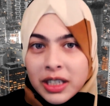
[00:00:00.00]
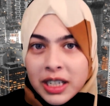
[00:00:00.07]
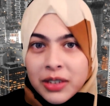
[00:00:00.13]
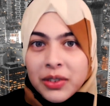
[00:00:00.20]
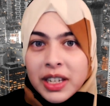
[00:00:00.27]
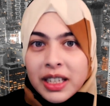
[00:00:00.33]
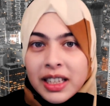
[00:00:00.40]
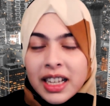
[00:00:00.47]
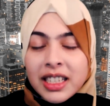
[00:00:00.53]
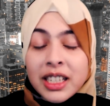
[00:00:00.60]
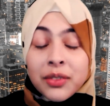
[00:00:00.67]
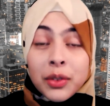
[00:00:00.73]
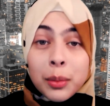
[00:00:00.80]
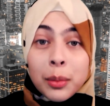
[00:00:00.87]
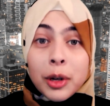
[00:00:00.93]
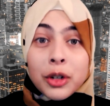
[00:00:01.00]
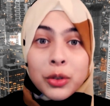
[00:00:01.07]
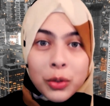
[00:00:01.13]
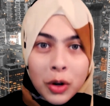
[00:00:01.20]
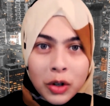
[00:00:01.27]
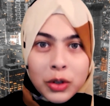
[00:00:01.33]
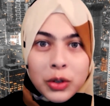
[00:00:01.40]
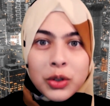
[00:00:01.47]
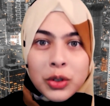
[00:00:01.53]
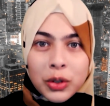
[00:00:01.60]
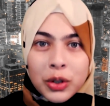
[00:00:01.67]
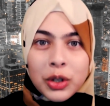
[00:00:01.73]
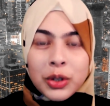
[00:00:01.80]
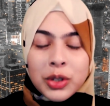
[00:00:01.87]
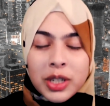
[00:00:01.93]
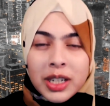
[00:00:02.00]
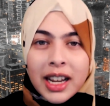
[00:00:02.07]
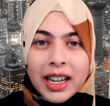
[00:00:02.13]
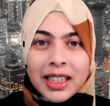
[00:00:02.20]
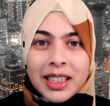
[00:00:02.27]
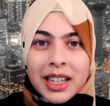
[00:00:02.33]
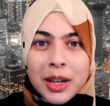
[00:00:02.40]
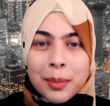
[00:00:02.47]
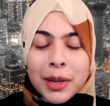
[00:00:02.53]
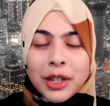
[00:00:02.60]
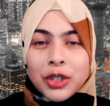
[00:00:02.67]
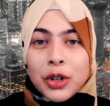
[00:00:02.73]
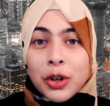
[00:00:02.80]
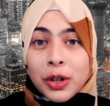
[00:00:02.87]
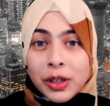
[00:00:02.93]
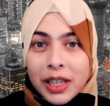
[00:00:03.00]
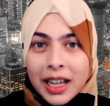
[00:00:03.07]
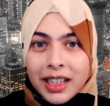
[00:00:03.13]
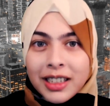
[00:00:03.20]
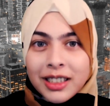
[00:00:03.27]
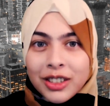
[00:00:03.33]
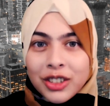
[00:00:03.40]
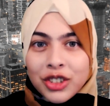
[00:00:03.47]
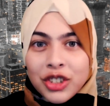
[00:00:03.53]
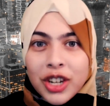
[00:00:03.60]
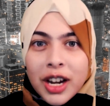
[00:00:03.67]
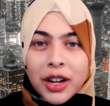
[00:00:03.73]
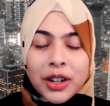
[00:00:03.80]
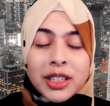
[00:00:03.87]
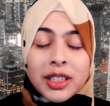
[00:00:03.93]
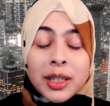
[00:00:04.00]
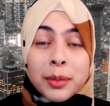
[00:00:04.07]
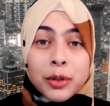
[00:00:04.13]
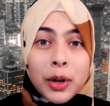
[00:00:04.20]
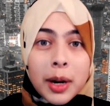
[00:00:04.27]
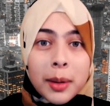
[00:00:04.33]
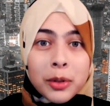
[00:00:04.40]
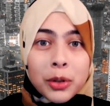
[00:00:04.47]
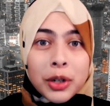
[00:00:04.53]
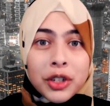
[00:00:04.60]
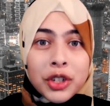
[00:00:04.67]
T V. That's it from our Toronto studios tonight. Make sure to like, share, and subscribe to our